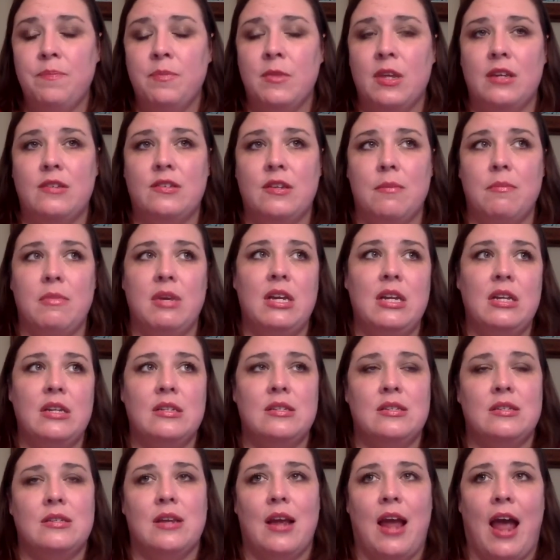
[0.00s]
it
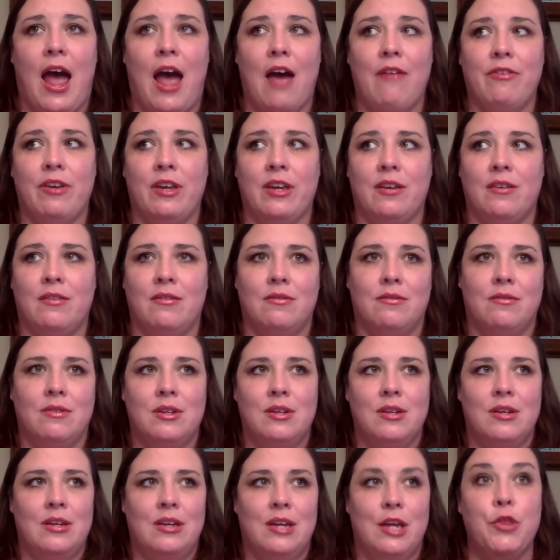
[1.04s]
means having
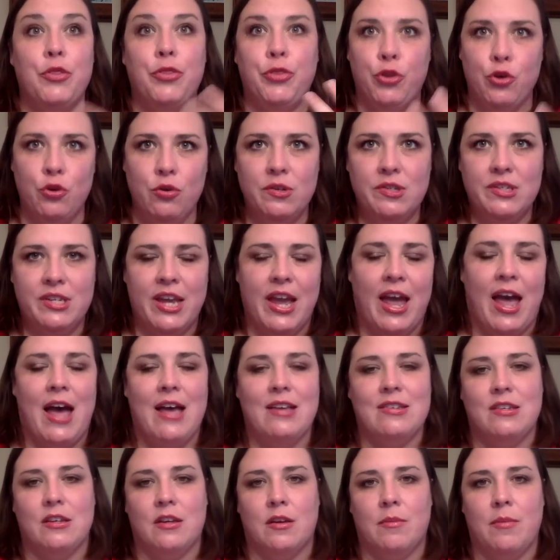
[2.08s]

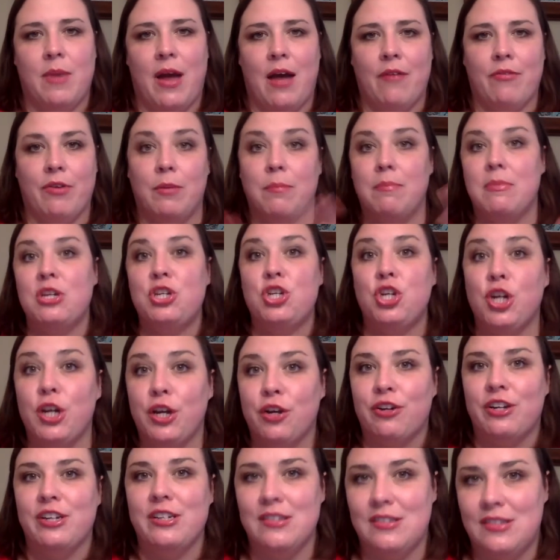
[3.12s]
enthusiasm, having
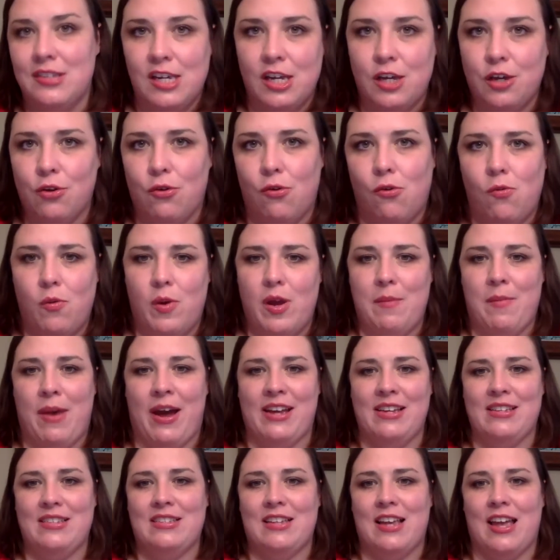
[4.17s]
missionary zeal, we
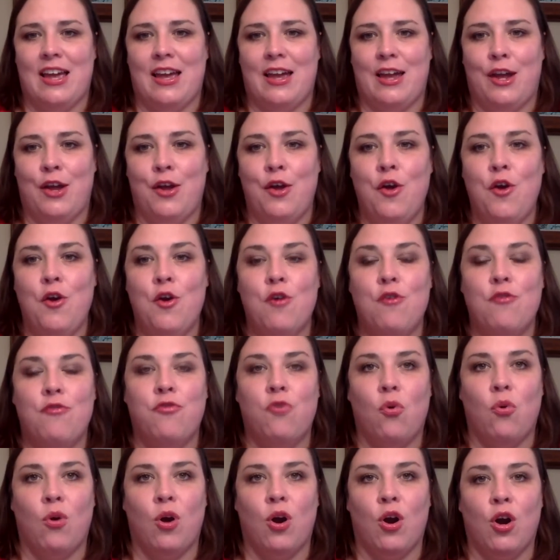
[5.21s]
might say,
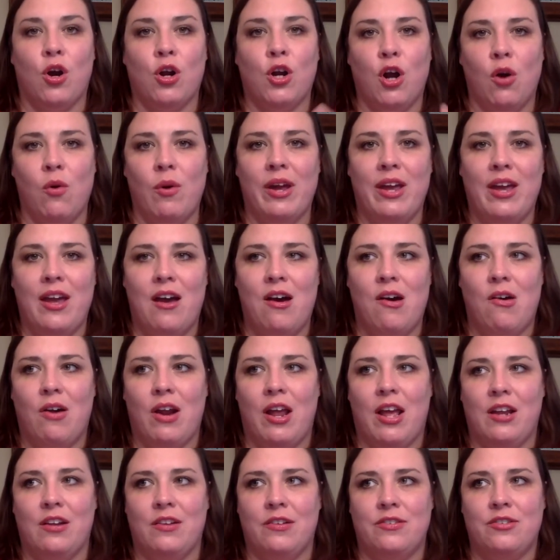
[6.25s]
for going out
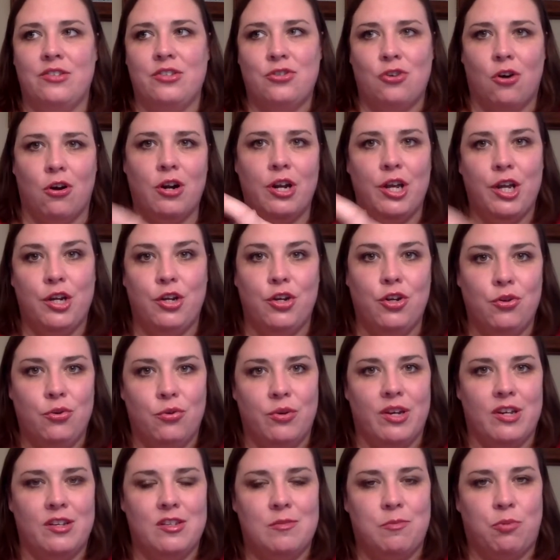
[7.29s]
and starting new
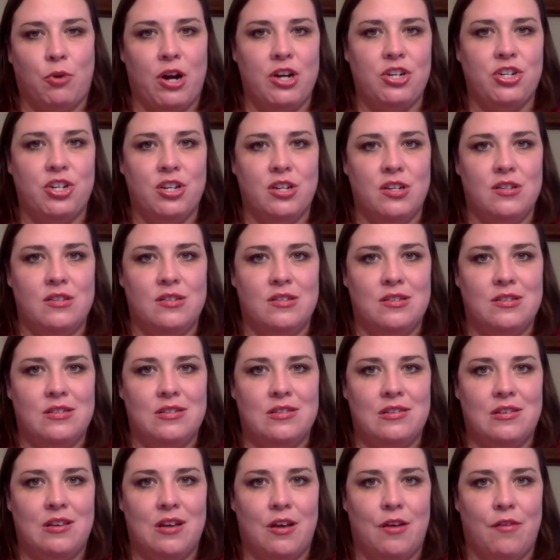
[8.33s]

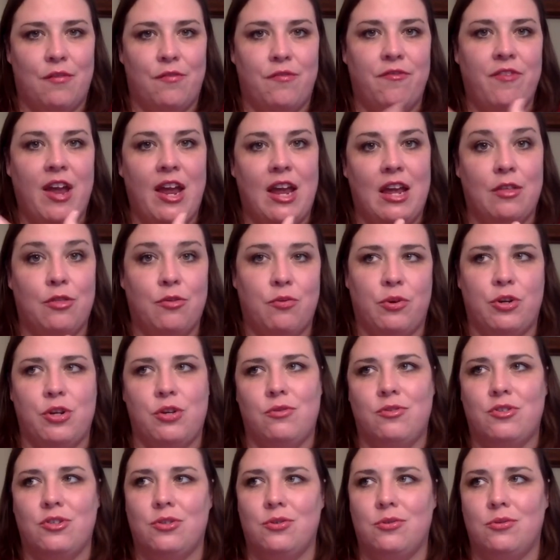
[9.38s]
expressions of faith. When
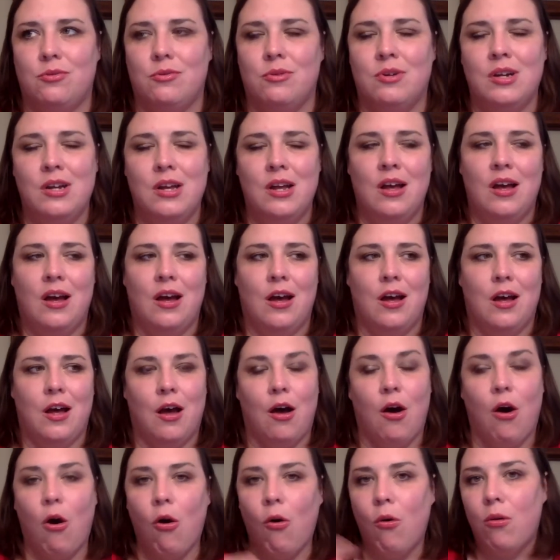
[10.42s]
you do a
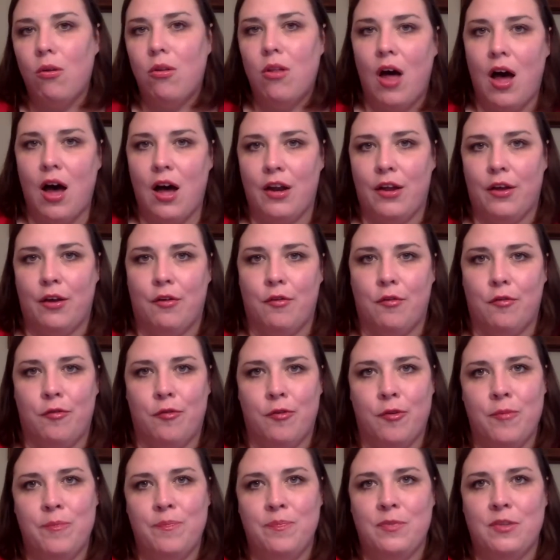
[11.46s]
whole lot of
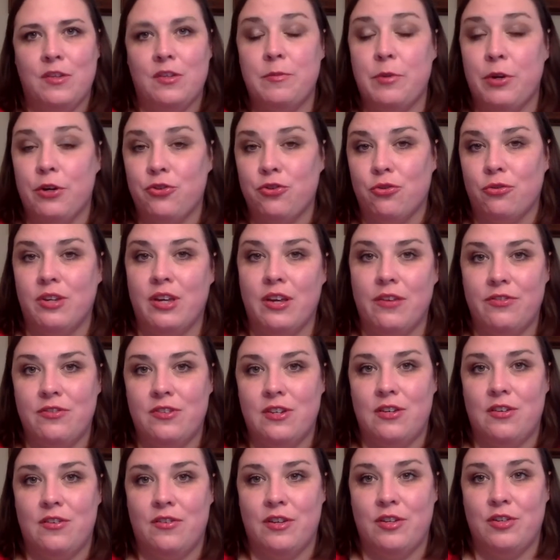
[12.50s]
spiritual gifts
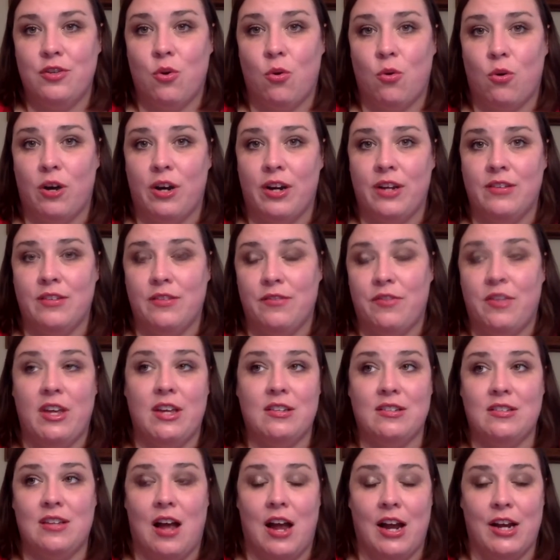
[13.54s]
inventories, if they
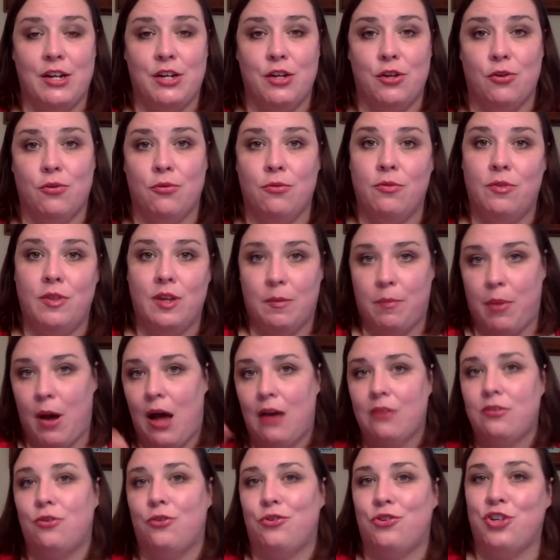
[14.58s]
assign you the
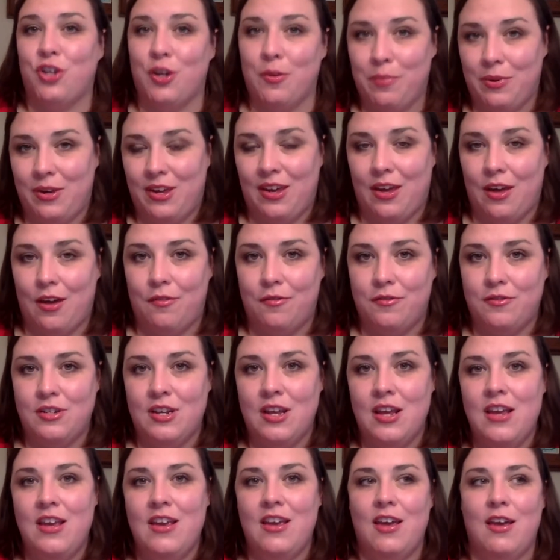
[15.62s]
apostleship gift,
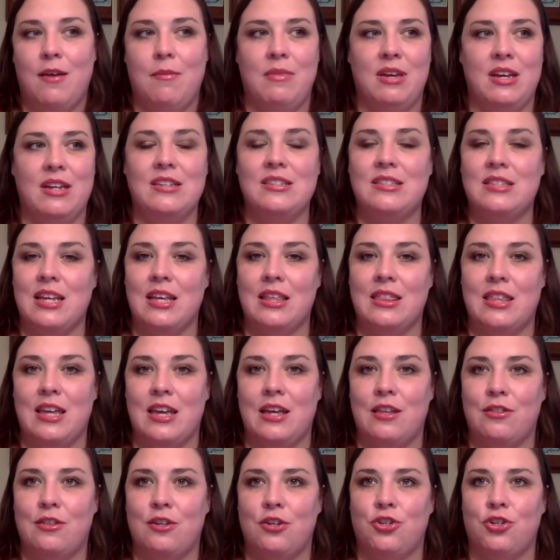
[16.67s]
it means they
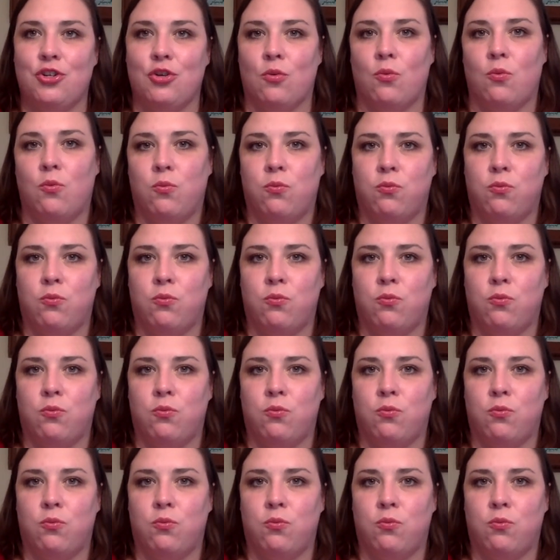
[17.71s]
think that you're